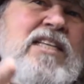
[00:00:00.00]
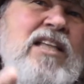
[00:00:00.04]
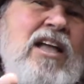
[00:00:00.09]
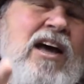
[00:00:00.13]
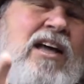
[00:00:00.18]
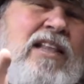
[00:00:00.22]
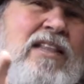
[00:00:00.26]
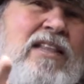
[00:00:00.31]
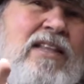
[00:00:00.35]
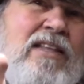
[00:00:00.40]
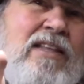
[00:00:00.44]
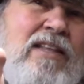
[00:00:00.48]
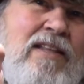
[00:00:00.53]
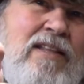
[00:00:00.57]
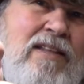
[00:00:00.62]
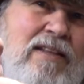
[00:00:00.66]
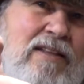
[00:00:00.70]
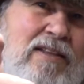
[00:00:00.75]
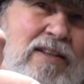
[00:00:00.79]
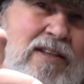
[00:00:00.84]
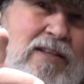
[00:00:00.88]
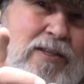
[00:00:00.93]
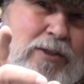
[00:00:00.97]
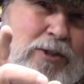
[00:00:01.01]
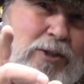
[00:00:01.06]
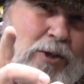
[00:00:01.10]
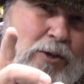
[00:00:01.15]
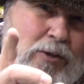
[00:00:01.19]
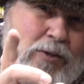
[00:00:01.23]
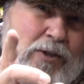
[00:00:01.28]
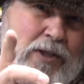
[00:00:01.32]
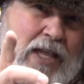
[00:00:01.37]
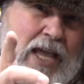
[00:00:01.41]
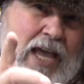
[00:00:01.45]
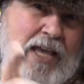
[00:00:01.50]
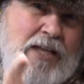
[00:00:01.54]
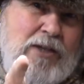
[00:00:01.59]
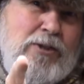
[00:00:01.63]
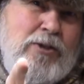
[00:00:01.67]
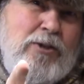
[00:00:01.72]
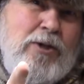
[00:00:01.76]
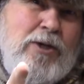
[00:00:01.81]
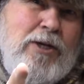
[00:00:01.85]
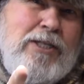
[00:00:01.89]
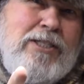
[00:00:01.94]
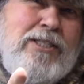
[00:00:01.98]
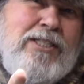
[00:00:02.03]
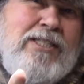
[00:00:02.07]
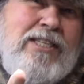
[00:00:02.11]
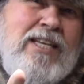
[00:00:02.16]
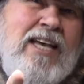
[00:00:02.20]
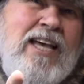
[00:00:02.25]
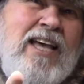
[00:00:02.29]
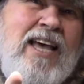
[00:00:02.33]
not so dangerous,